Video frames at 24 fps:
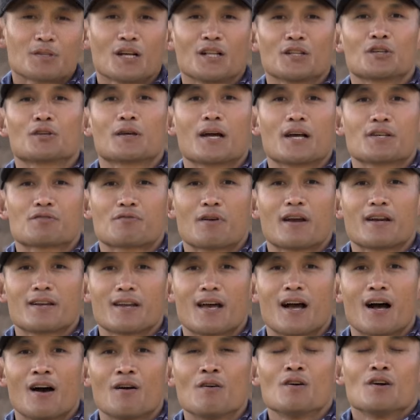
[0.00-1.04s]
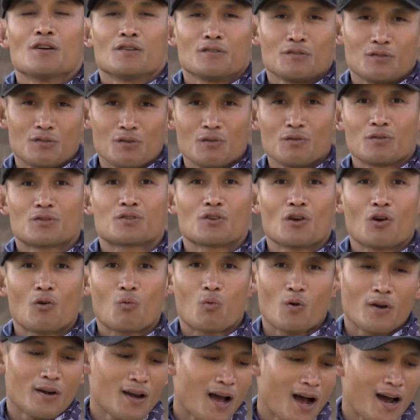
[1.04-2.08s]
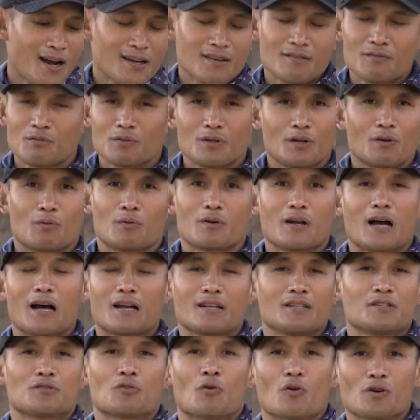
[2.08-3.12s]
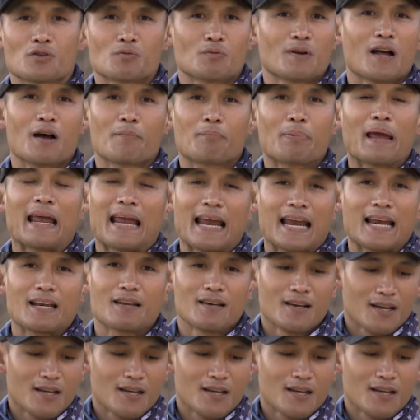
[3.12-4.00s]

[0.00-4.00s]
telling you guys right now, do so. We're not endorsed, we're not paid